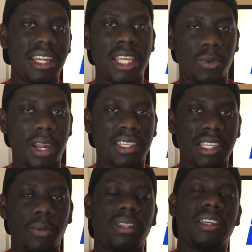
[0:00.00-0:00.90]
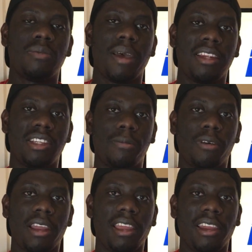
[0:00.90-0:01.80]
and that's what I see with this matchup
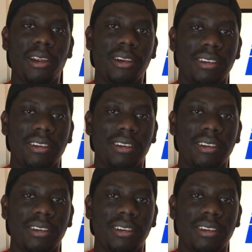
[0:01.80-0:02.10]
right here.